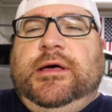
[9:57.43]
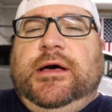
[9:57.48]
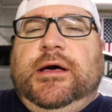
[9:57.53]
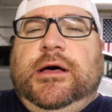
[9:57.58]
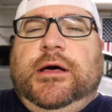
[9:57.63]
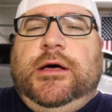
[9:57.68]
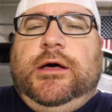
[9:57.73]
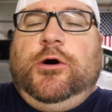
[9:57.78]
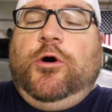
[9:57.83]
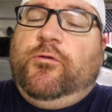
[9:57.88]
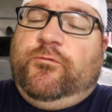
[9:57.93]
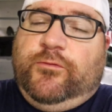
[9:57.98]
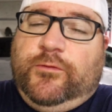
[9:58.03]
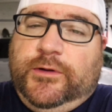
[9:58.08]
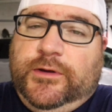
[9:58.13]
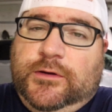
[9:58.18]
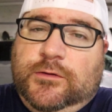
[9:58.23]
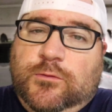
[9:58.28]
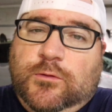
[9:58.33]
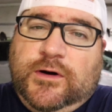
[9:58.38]
uh,
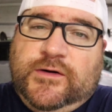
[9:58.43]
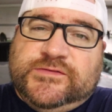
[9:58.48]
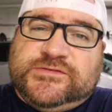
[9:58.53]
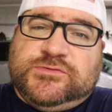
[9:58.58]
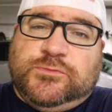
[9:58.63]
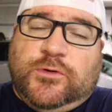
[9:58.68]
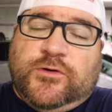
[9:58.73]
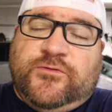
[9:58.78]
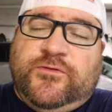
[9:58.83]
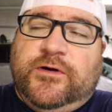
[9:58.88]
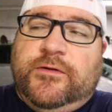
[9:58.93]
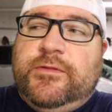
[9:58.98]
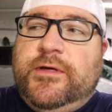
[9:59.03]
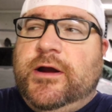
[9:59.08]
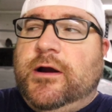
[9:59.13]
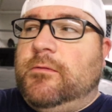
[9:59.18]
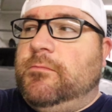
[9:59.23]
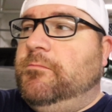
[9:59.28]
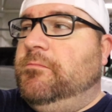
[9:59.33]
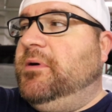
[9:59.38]
hopefully we'll have some more fun
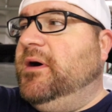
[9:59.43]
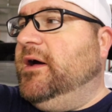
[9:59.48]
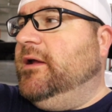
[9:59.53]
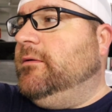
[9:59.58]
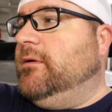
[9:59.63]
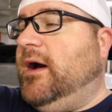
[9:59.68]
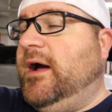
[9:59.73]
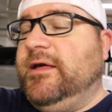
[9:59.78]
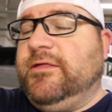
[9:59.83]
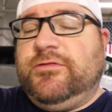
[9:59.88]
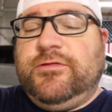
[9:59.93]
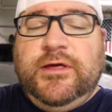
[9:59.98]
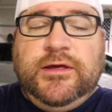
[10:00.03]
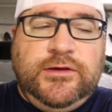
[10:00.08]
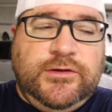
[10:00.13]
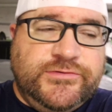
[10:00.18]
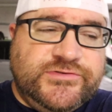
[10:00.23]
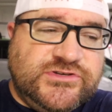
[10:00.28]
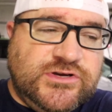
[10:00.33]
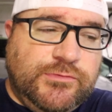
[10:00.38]
there. But I
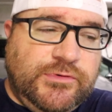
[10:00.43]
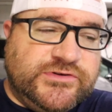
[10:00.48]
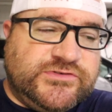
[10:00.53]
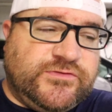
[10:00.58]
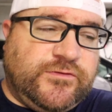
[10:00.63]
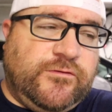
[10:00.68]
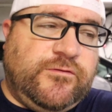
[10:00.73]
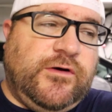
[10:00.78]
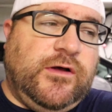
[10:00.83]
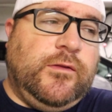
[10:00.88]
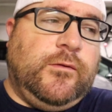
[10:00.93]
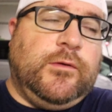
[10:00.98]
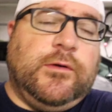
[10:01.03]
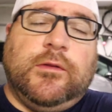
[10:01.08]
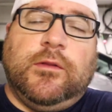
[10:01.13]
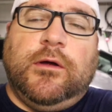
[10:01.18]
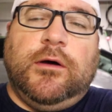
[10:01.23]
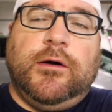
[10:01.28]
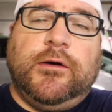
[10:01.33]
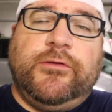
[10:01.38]
thank you so much for following
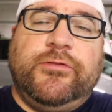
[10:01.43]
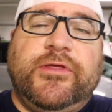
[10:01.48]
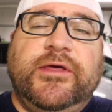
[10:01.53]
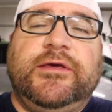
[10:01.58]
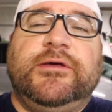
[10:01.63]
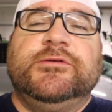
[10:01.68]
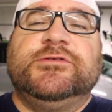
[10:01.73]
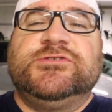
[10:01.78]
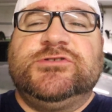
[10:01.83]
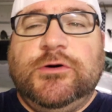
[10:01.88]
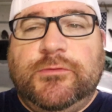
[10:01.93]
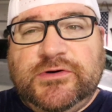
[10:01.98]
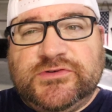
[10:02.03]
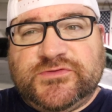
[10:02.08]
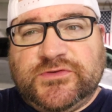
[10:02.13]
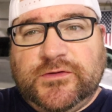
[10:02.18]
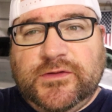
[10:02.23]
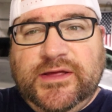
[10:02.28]
along. Thank you so much for